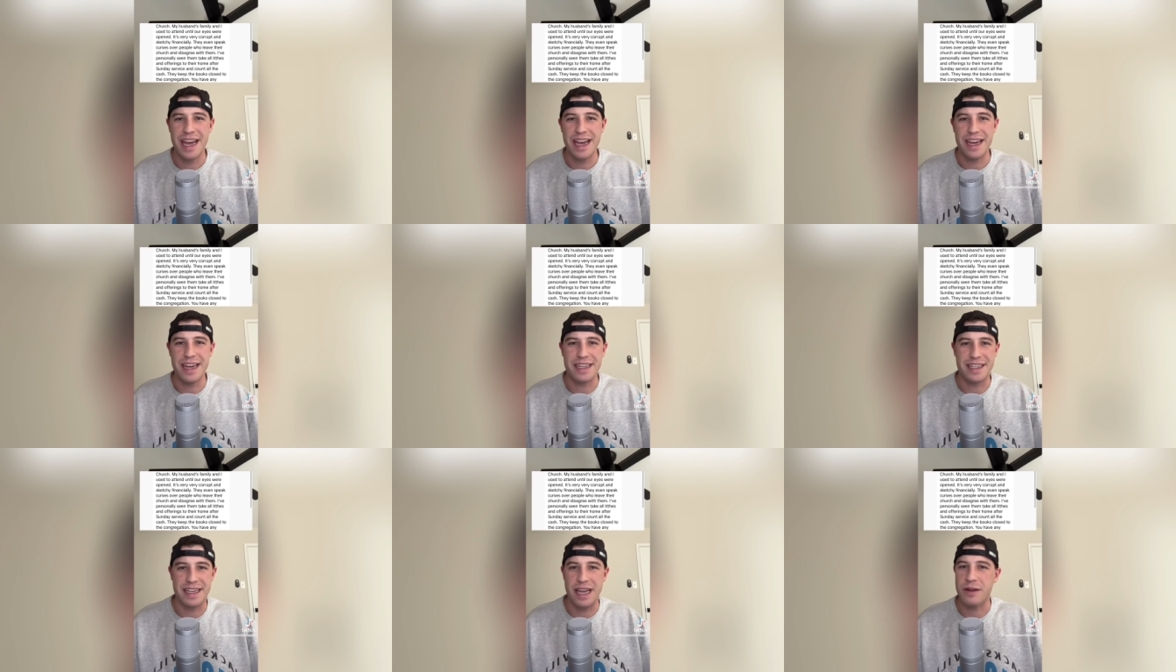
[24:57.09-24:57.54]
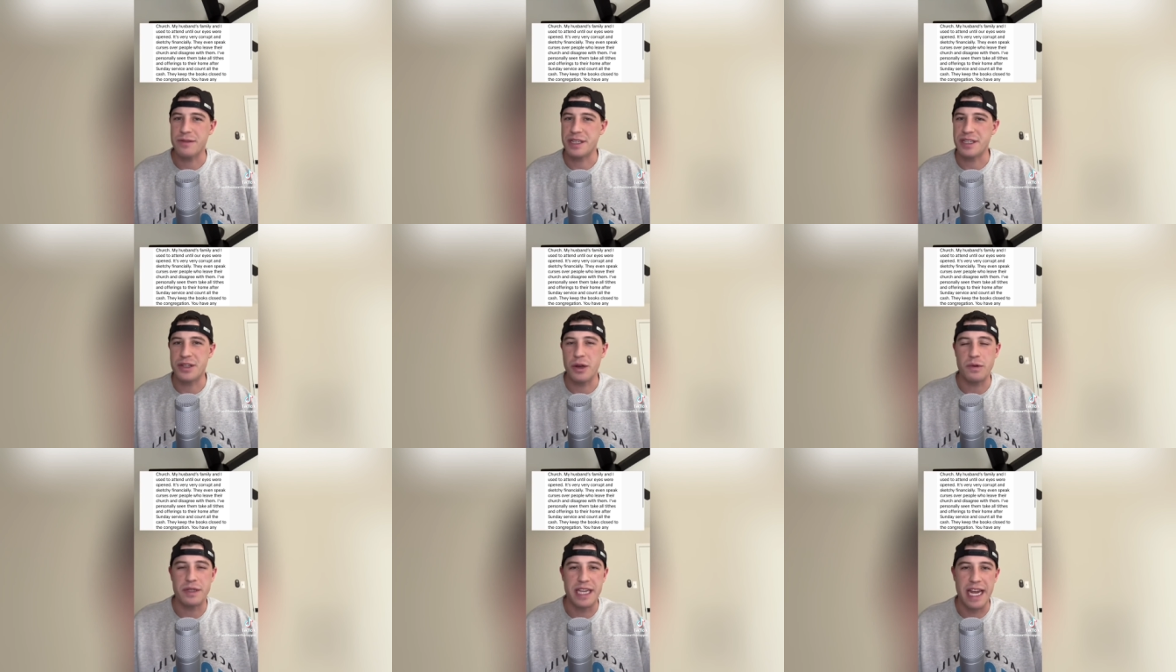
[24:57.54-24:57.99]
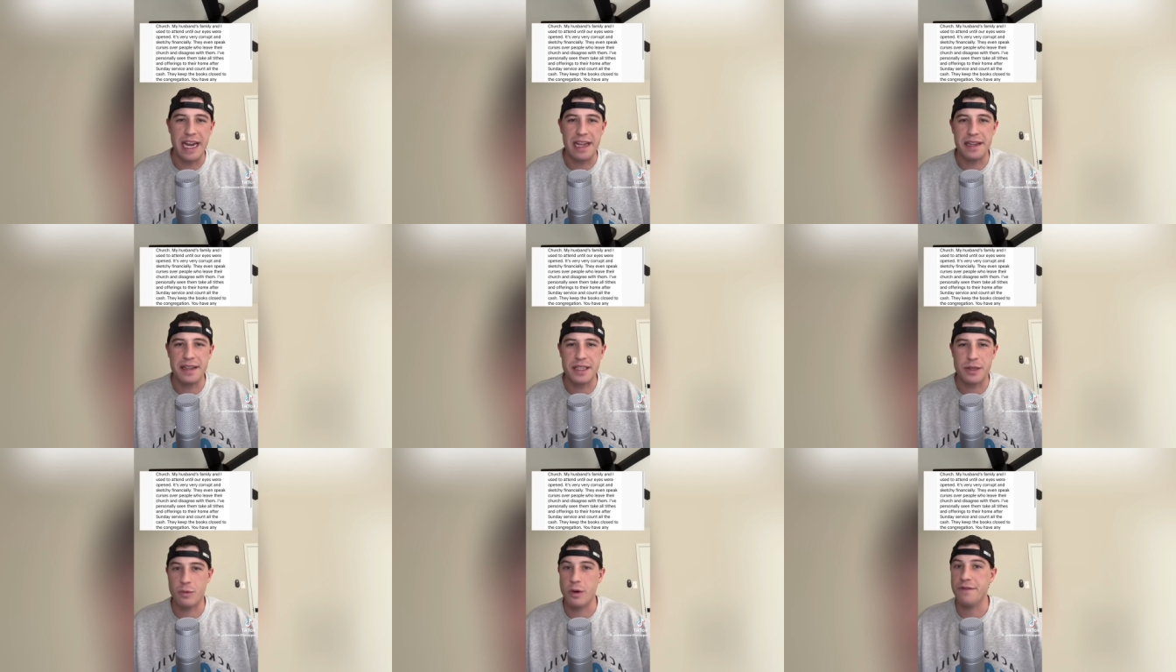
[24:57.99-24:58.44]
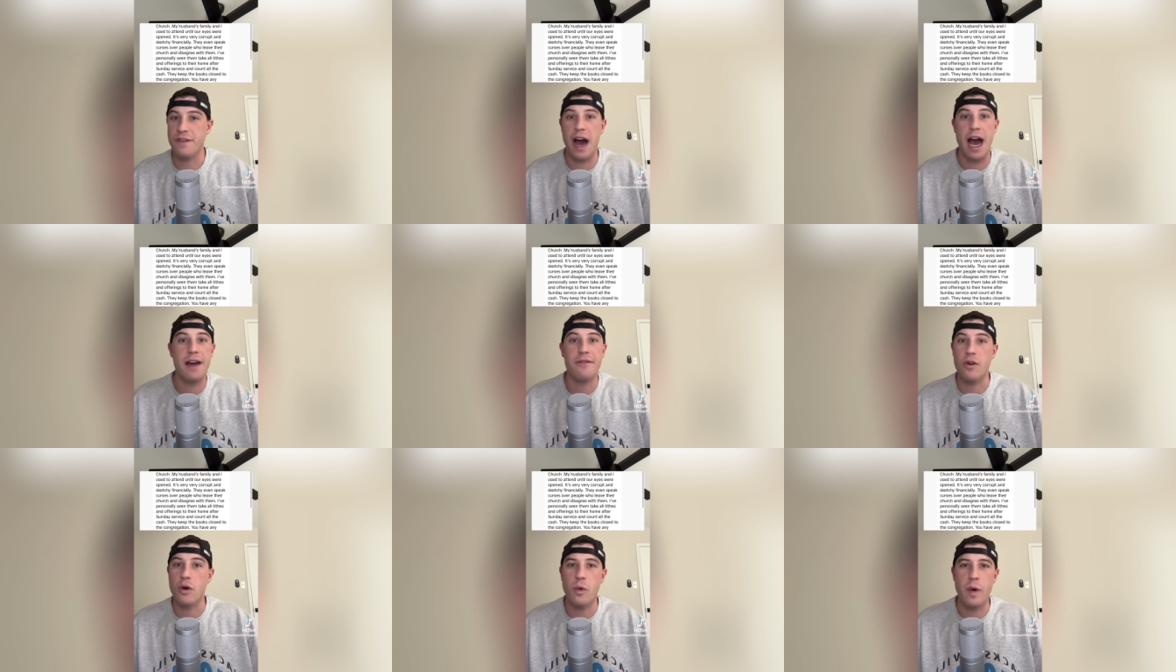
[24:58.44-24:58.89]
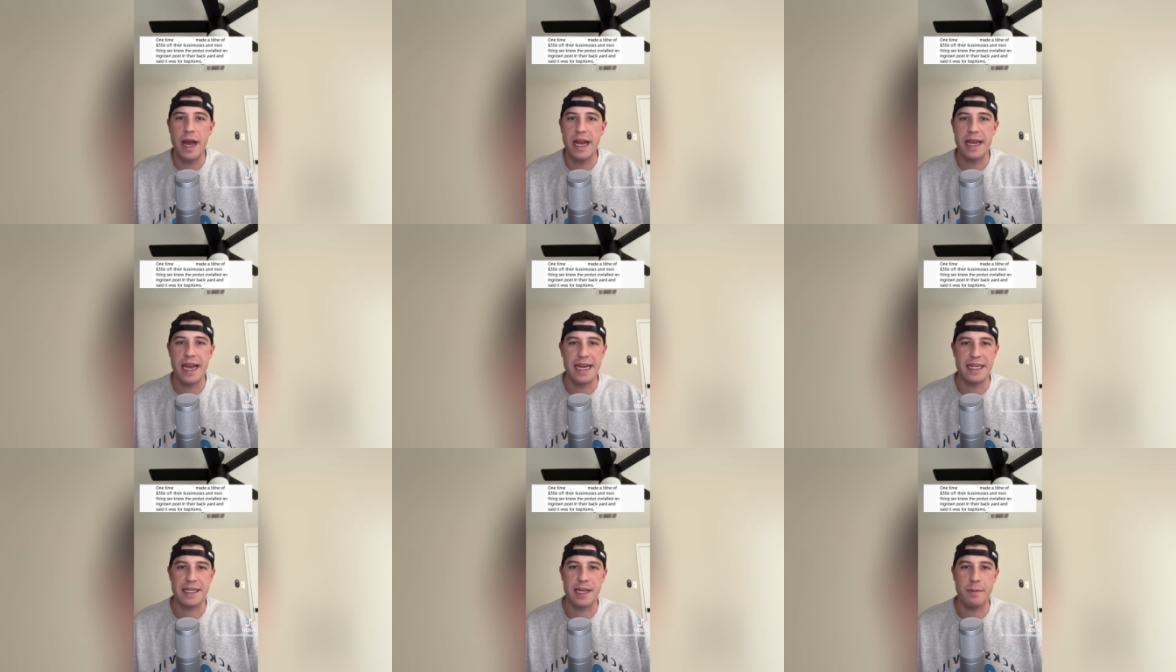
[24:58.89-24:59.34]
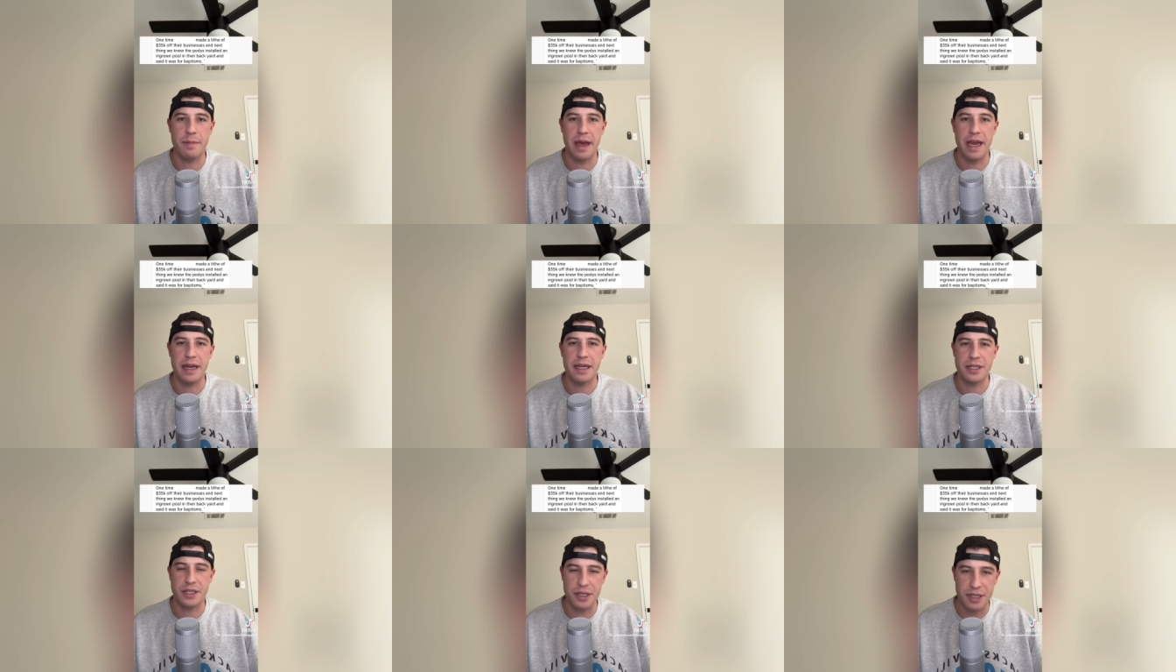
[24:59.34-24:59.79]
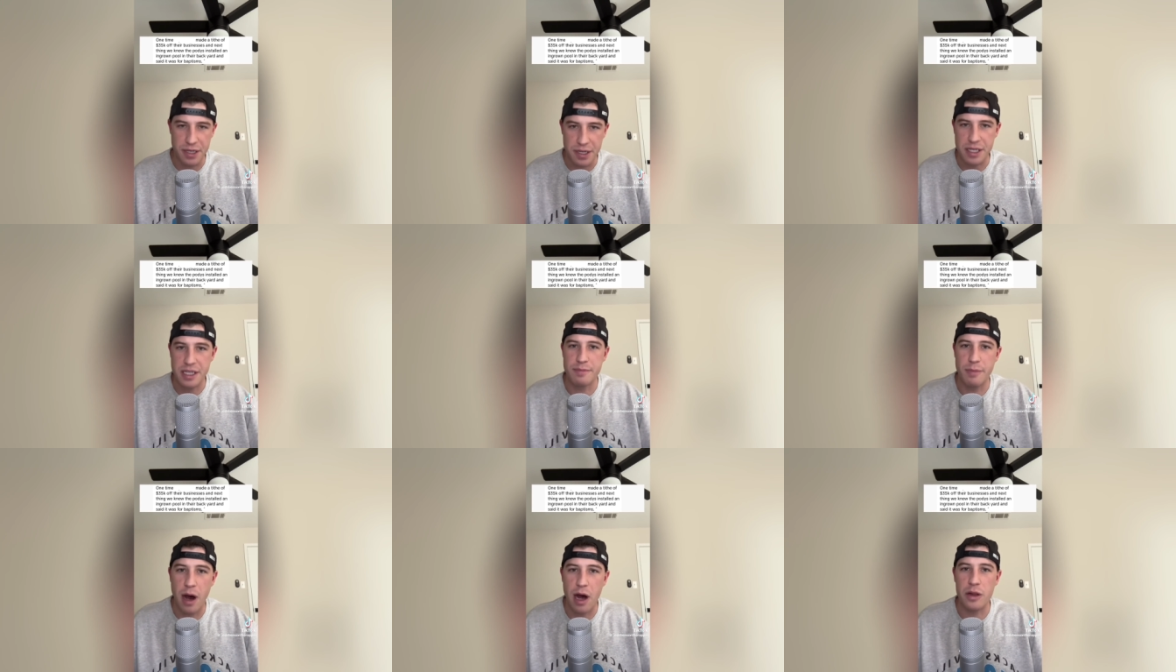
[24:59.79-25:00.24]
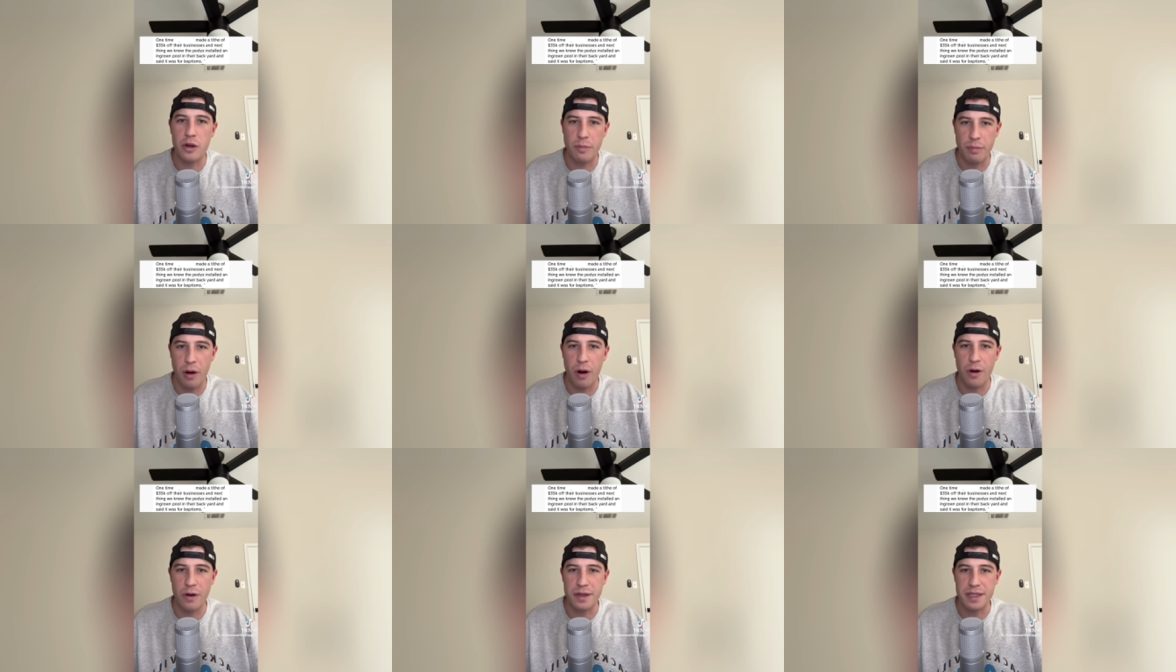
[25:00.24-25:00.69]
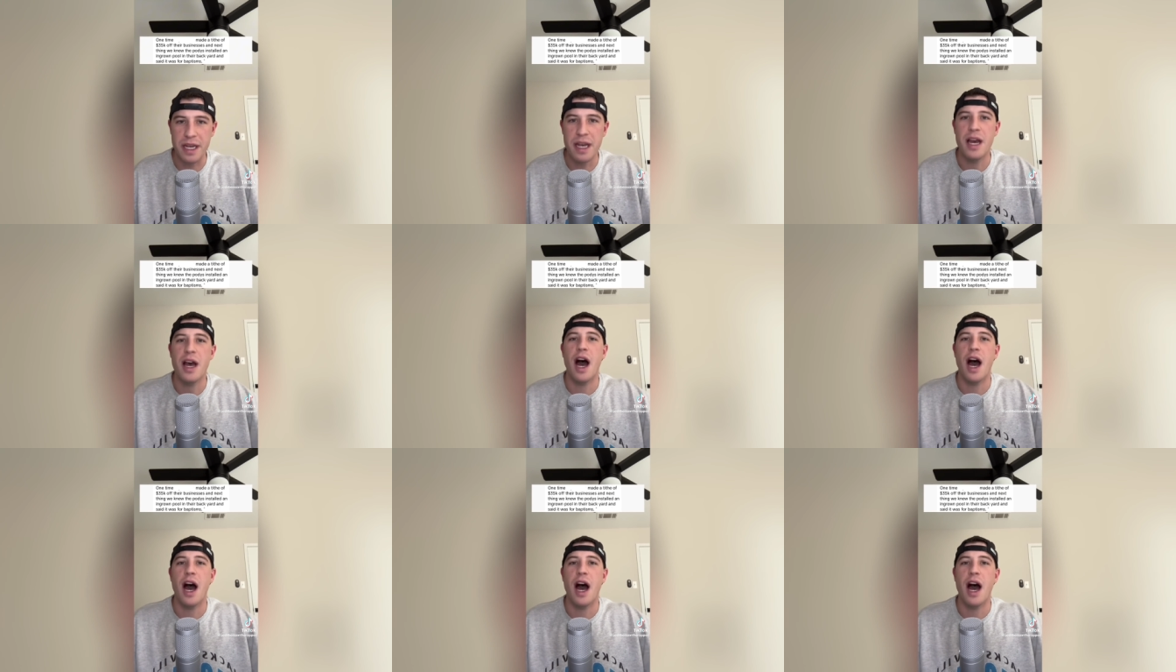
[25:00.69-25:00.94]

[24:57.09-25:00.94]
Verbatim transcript: it sounds as though Taylan's revival way escapade is just a smaller part